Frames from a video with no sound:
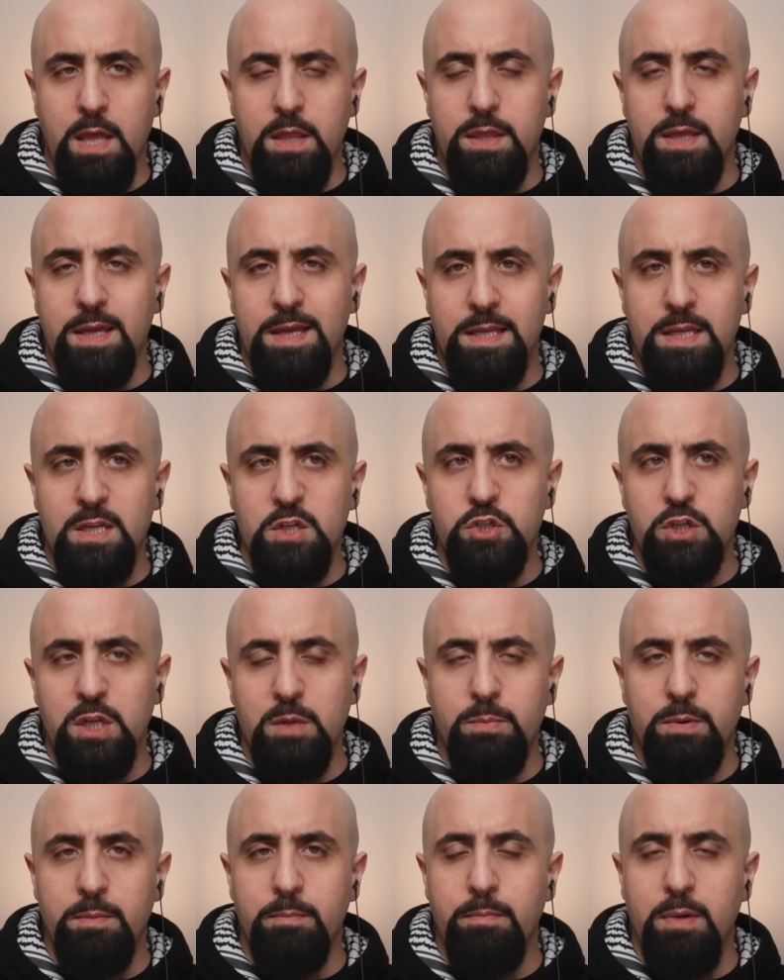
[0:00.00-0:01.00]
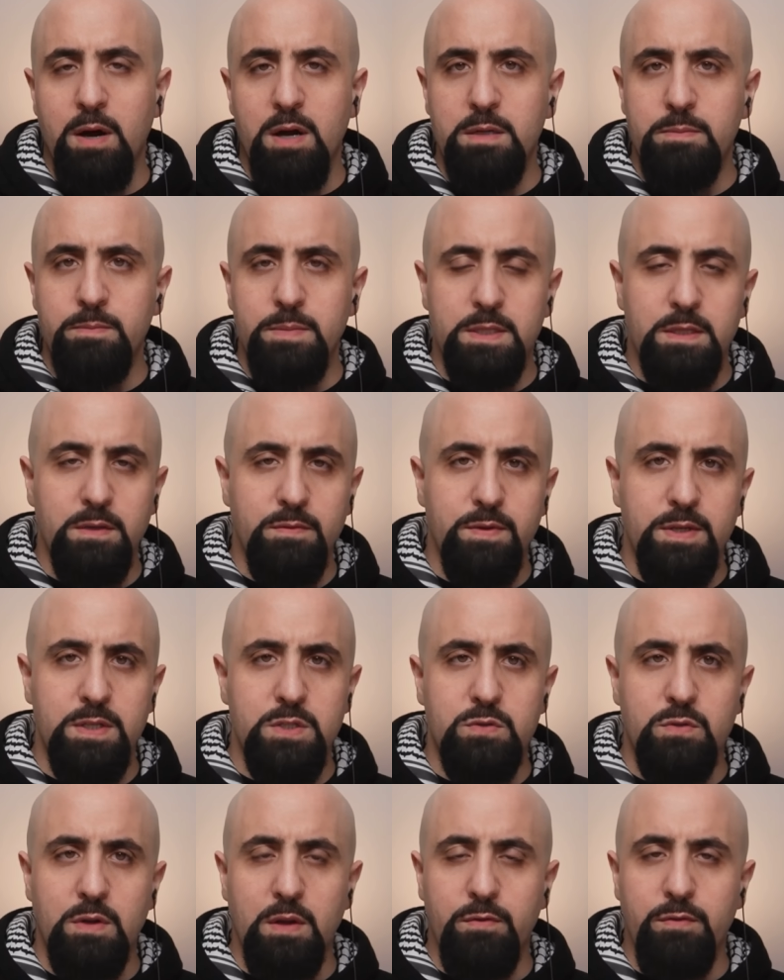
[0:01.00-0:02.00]
And the initial bombardment of
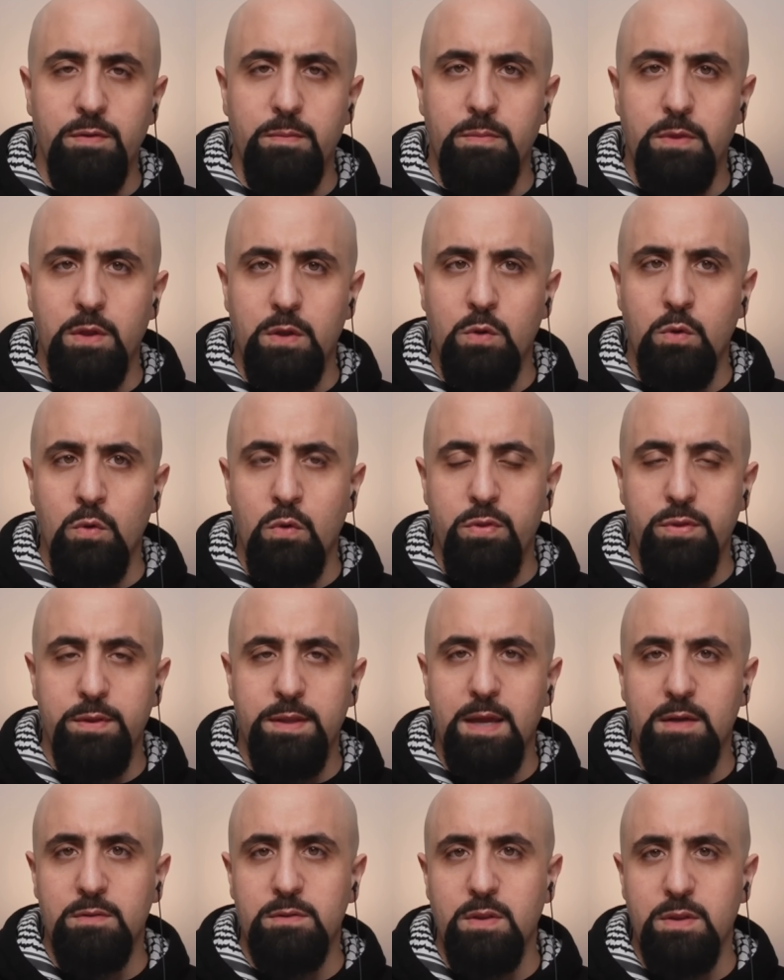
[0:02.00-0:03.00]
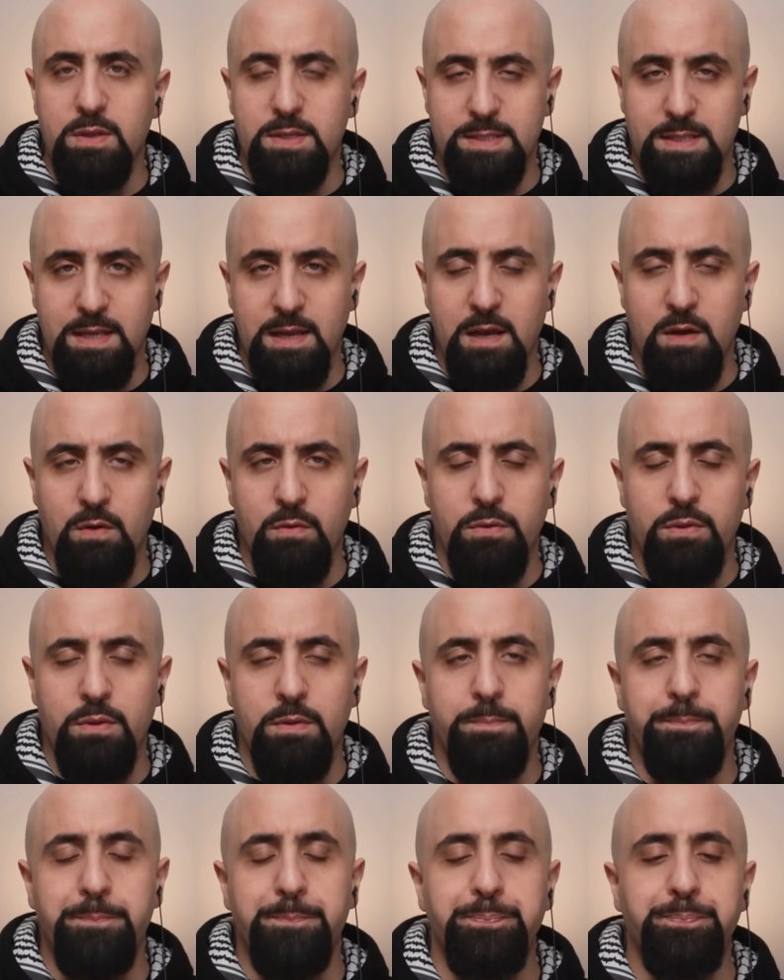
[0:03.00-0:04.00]
Israel from the north down to the south,
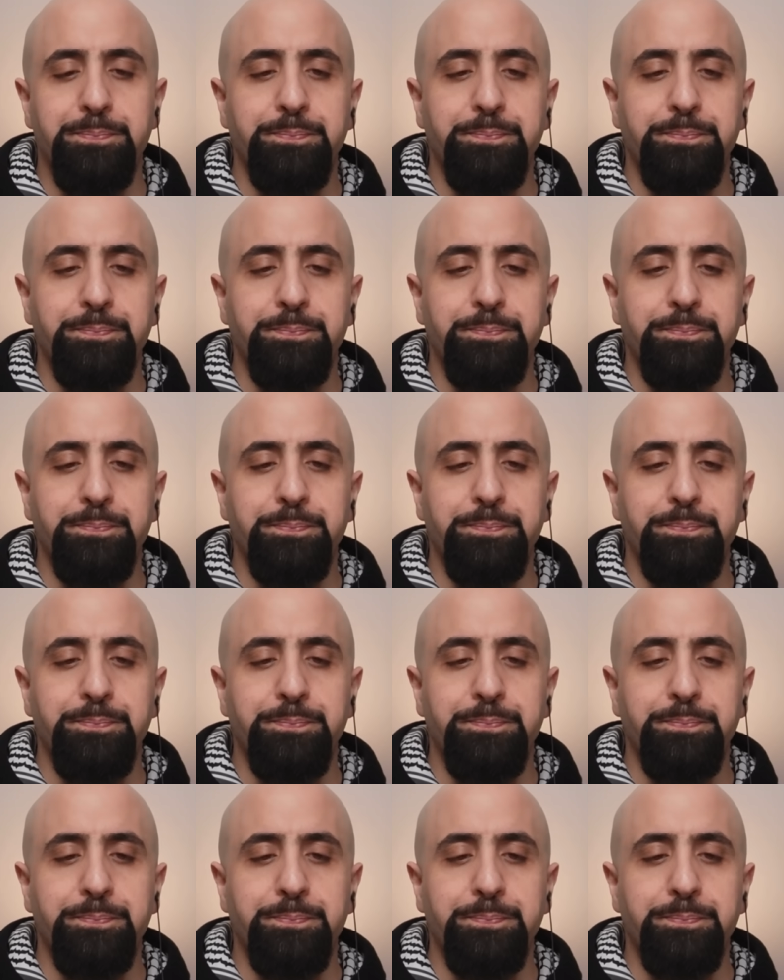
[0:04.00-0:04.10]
